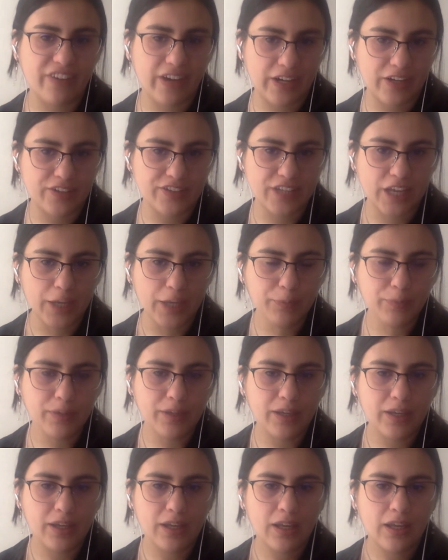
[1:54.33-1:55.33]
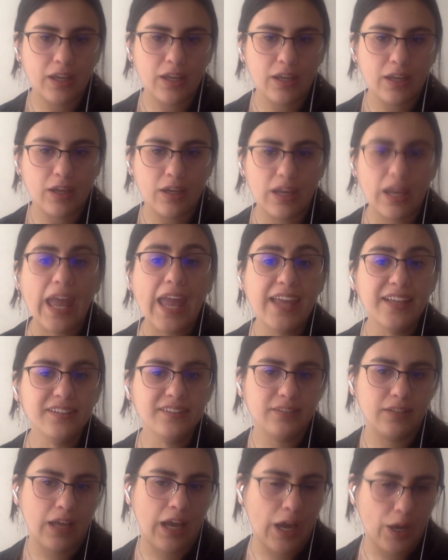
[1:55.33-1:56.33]
phenotype
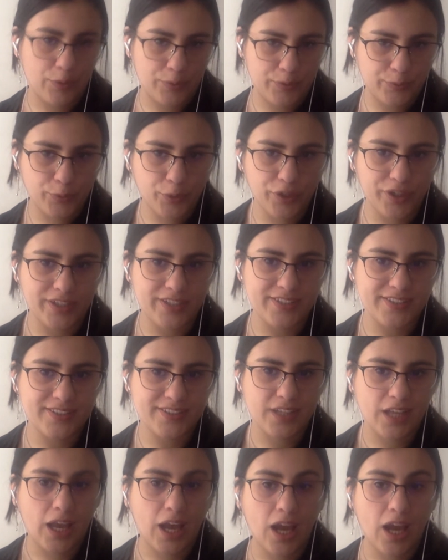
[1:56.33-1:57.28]
and how it works?